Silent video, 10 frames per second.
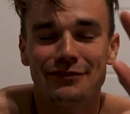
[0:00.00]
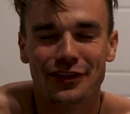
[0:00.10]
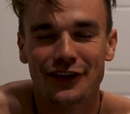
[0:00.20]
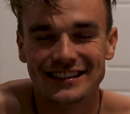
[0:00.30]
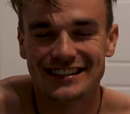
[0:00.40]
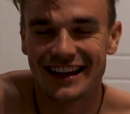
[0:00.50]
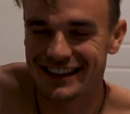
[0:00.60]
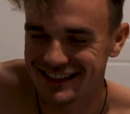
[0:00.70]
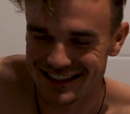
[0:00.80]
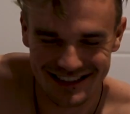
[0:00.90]
for 30
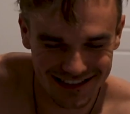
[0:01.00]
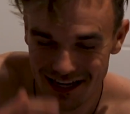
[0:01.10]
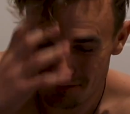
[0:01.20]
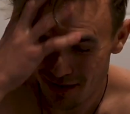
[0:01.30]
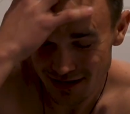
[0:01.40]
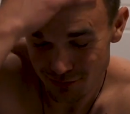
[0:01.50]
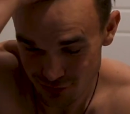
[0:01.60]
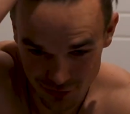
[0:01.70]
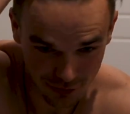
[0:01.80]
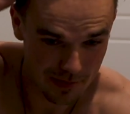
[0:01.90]
seconds yesterday, man. It
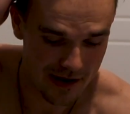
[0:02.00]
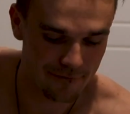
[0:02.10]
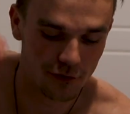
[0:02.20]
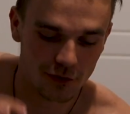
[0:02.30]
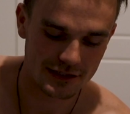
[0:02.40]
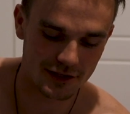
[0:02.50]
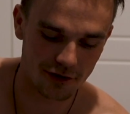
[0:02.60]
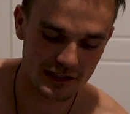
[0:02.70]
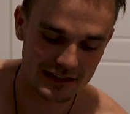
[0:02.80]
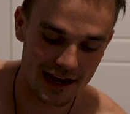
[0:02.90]
was too painful.
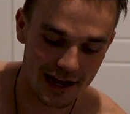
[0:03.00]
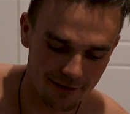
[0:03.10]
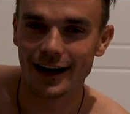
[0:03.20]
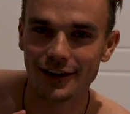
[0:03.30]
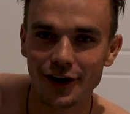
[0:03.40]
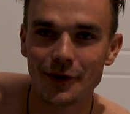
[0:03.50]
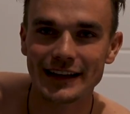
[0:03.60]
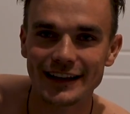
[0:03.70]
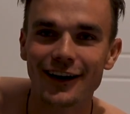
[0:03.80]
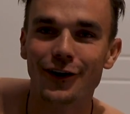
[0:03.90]
So today, I know I
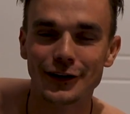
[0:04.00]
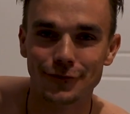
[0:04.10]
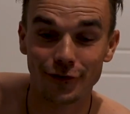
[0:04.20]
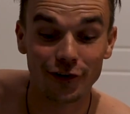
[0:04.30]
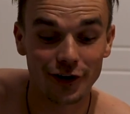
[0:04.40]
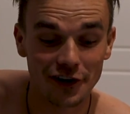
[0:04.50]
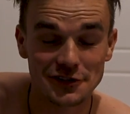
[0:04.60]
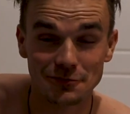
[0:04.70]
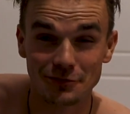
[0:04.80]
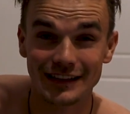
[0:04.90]
need to hold it for longer
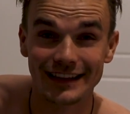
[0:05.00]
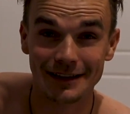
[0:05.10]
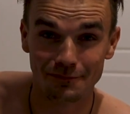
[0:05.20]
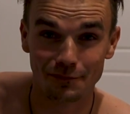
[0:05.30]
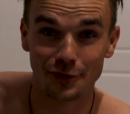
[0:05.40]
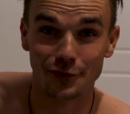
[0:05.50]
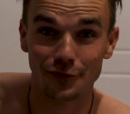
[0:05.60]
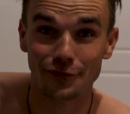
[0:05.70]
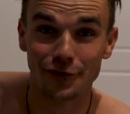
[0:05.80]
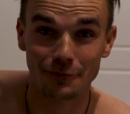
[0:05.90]
to really
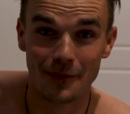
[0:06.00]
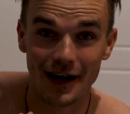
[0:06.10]
improve on